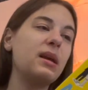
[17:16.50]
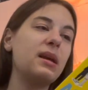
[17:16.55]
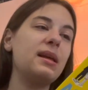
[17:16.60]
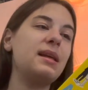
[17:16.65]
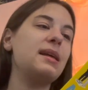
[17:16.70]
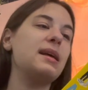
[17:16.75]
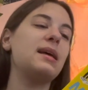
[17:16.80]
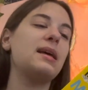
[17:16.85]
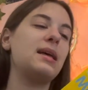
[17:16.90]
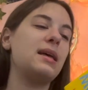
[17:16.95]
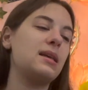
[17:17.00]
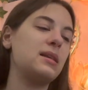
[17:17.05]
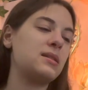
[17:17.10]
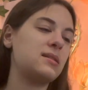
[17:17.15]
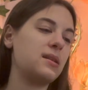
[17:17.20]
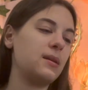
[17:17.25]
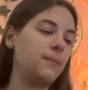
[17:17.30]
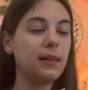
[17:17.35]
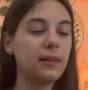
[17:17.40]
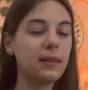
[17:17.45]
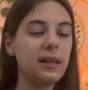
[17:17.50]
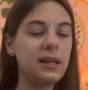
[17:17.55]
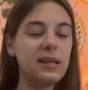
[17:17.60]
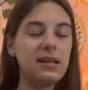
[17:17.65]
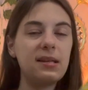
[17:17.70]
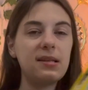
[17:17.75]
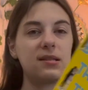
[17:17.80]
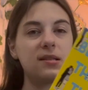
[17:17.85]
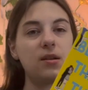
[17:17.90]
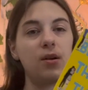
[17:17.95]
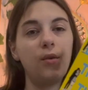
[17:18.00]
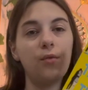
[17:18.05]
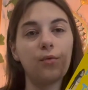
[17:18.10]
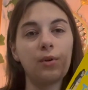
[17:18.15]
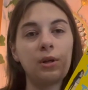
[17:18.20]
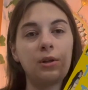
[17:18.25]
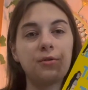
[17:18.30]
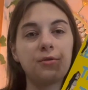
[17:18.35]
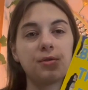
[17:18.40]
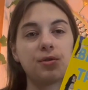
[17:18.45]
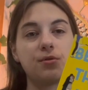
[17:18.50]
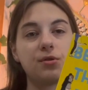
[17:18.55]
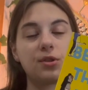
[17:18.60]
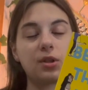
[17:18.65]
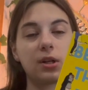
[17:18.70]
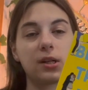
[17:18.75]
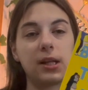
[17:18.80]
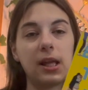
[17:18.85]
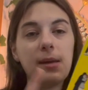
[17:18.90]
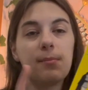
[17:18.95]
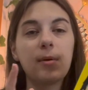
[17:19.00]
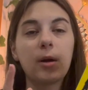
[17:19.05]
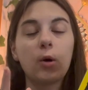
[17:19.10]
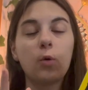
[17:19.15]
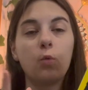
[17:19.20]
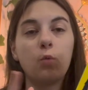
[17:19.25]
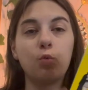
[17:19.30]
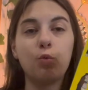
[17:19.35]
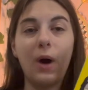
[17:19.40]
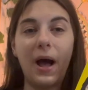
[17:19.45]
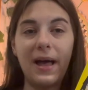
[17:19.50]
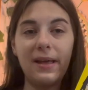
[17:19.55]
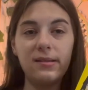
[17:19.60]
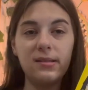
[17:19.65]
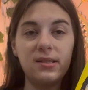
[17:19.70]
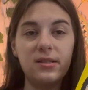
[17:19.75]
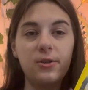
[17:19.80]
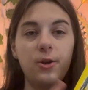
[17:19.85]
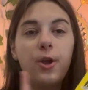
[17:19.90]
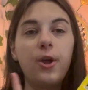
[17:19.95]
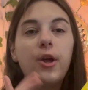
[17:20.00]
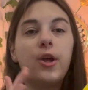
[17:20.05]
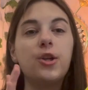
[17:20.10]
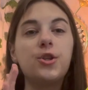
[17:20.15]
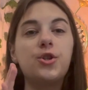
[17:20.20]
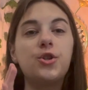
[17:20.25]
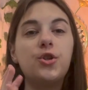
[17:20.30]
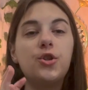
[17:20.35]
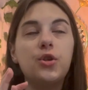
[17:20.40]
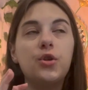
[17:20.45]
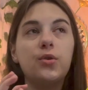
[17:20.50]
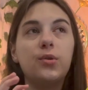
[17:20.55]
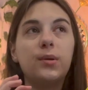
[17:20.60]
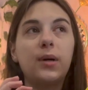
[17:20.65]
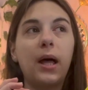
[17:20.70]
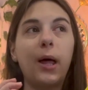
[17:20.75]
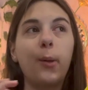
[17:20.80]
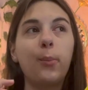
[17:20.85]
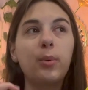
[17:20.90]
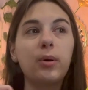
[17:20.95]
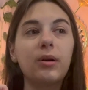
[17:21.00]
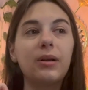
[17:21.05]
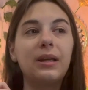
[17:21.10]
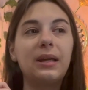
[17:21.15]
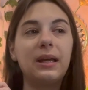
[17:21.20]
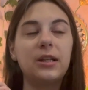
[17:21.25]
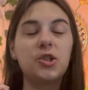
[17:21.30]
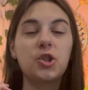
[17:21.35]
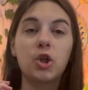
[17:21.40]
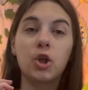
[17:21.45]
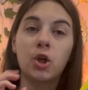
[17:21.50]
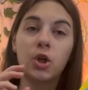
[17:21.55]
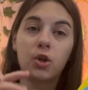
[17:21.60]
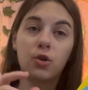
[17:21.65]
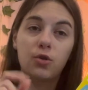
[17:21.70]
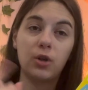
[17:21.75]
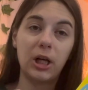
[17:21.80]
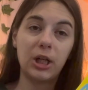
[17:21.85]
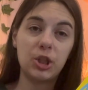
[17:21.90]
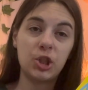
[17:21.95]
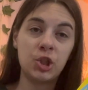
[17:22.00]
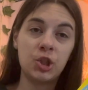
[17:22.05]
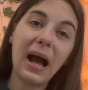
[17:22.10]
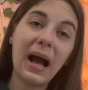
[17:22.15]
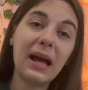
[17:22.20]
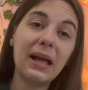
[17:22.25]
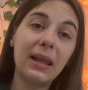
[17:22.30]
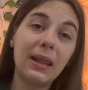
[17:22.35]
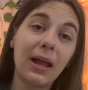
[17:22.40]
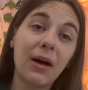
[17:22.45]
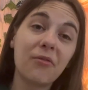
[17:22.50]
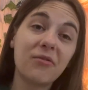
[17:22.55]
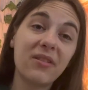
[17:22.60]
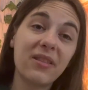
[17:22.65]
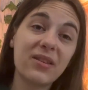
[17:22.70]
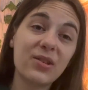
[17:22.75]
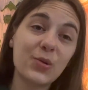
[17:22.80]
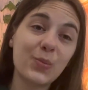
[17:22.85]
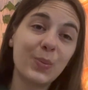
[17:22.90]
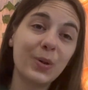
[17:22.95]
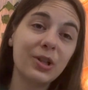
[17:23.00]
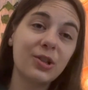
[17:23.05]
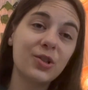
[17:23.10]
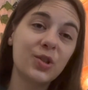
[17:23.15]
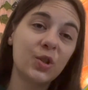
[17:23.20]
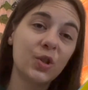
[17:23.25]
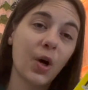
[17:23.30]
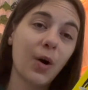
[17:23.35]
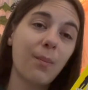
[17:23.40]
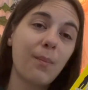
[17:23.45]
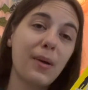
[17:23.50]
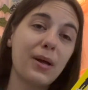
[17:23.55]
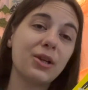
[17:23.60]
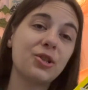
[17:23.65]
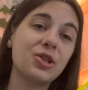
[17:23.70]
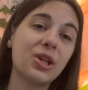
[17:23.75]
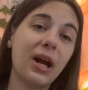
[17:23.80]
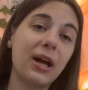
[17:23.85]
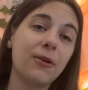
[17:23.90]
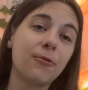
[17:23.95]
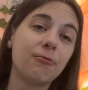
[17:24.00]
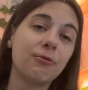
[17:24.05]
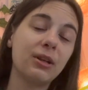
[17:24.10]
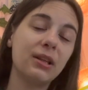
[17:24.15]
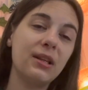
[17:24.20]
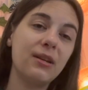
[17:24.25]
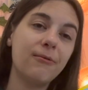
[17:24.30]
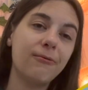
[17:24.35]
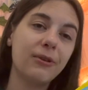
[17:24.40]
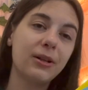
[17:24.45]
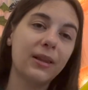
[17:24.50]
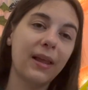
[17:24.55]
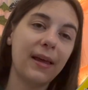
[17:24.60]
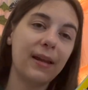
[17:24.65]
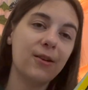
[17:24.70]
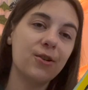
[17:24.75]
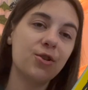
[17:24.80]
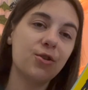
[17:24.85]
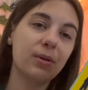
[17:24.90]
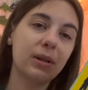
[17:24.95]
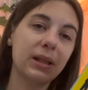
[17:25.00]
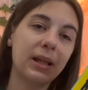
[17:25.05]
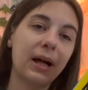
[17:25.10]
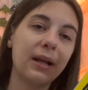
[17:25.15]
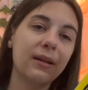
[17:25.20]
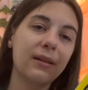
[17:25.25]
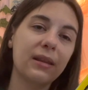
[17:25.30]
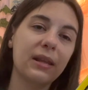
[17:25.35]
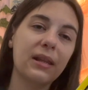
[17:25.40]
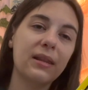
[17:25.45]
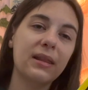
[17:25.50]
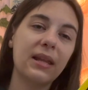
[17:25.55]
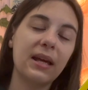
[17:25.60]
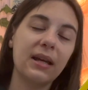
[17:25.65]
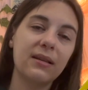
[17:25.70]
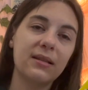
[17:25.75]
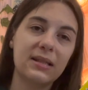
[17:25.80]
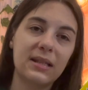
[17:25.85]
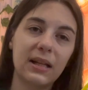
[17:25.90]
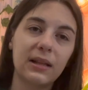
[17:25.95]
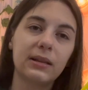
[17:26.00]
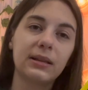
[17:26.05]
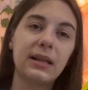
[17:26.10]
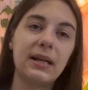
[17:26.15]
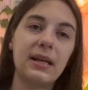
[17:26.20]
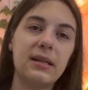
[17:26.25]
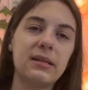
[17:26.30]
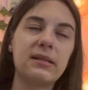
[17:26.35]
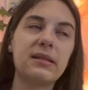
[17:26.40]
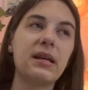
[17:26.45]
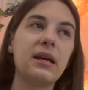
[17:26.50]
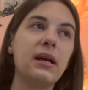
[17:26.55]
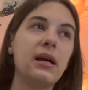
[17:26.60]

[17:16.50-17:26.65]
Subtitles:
is Liz recruits her neighbor Wes to help her get her crush. I loved this book so much. I really related to a lot of the things that Liz